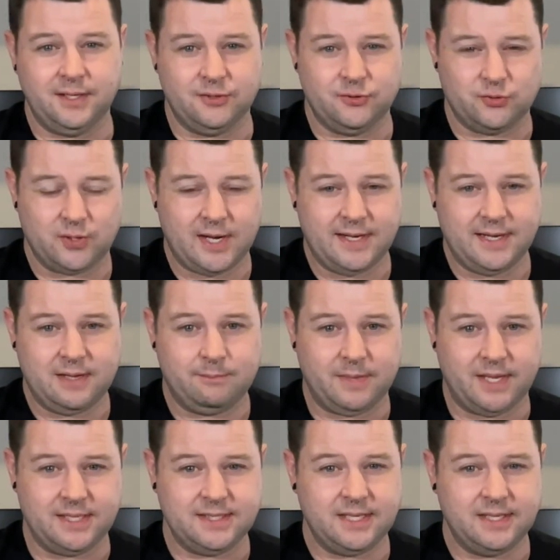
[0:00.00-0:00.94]
It dried up
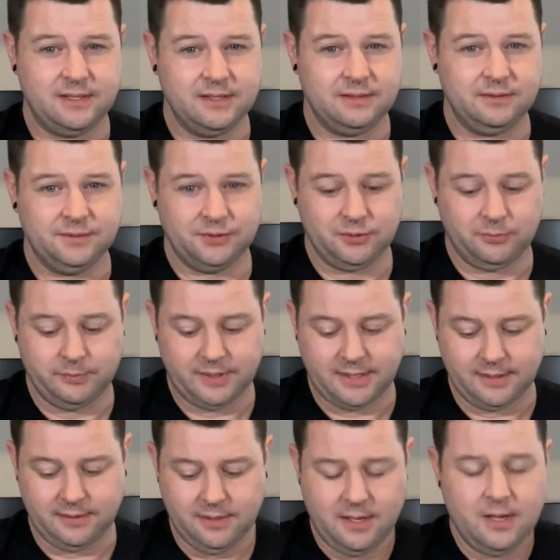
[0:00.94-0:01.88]
my tongue a little
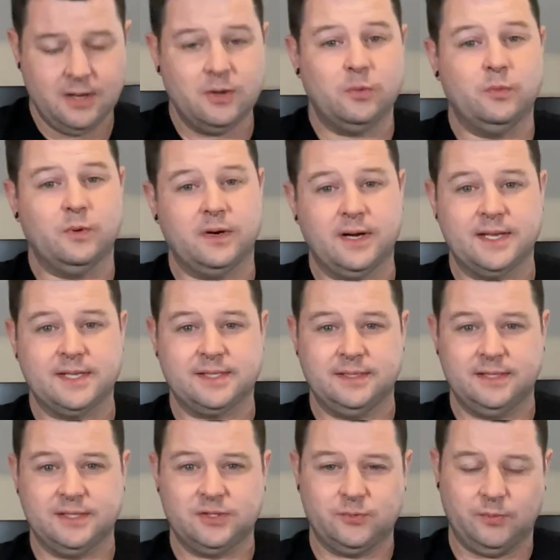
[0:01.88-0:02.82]
bit, whereas
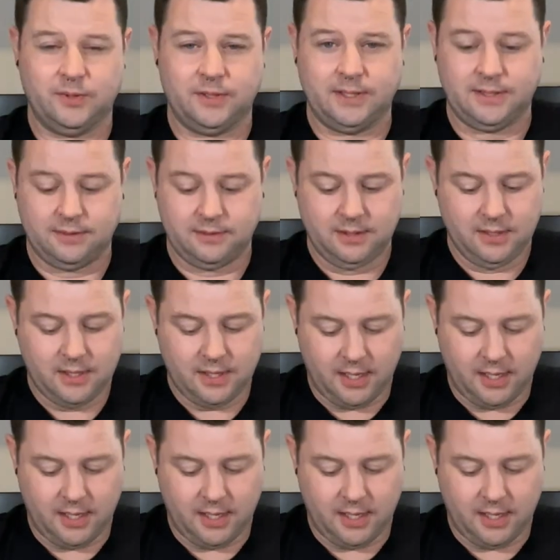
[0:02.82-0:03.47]
this one,